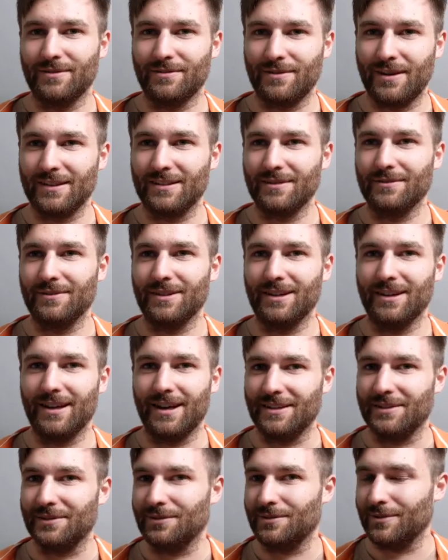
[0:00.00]
effectively
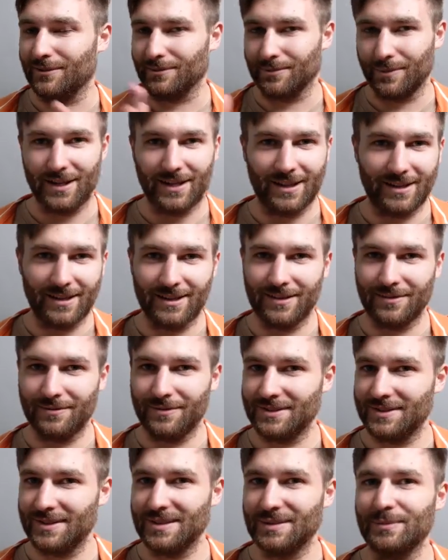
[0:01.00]
and you don't make anything
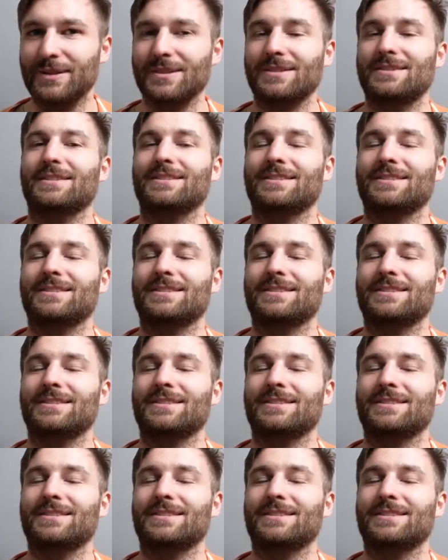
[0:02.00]
for 6 months,